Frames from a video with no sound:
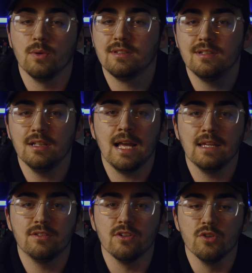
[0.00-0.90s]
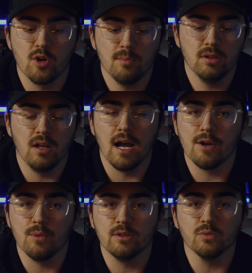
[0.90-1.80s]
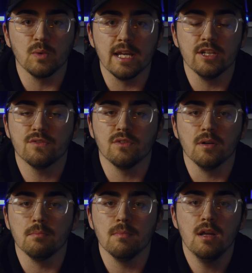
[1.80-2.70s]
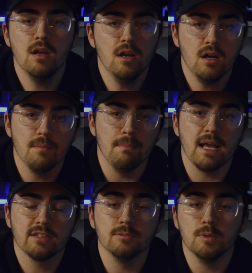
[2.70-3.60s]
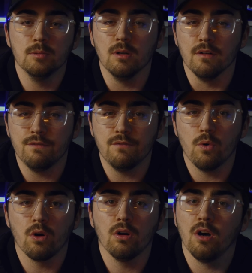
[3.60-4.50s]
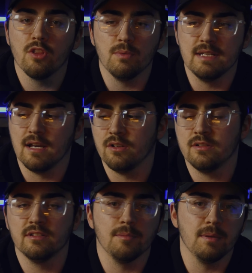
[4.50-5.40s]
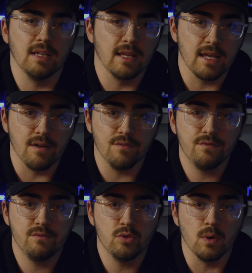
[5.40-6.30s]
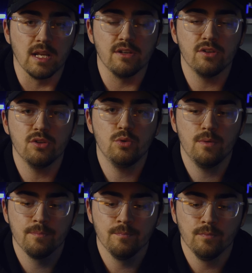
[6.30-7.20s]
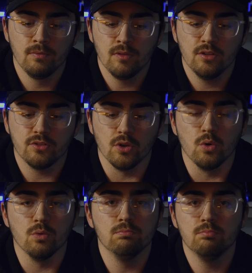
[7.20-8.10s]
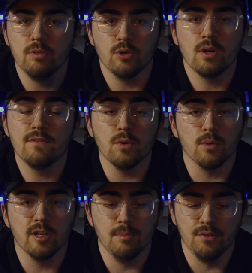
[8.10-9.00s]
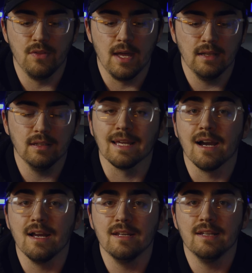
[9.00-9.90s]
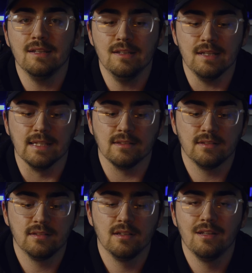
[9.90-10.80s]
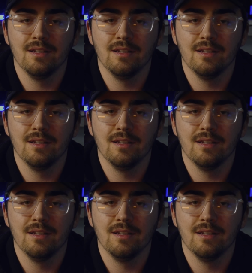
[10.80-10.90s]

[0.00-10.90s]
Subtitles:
it still has the normal iris range from maximum of 4 all the way down to something like f22. So you don't have to worry about that like I did. It's